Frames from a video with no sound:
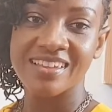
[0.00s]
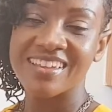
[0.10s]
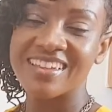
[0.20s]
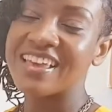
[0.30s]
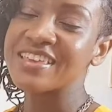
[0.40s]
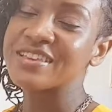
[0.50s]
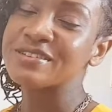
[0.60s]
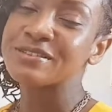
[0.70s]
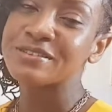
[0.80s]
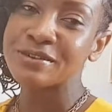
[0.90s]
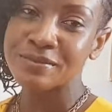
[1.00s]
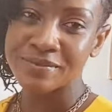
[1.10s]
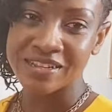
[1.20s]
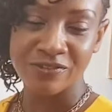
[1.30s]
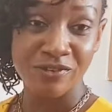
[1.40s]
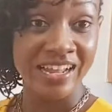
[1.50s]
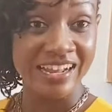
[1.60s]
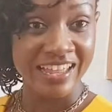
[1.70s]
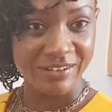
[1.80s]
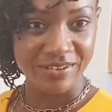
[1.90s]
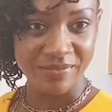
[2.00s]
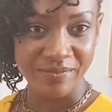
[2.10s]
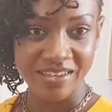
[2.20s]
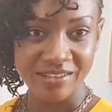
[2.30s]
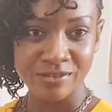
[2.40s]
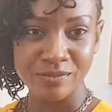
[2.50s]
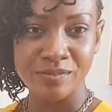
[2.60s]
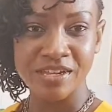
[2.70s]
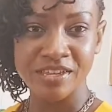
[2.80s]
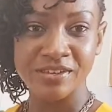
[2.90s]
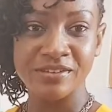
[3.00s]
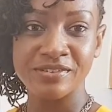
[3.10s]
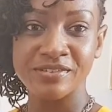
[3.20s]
Thank you so much for allowing me to bring you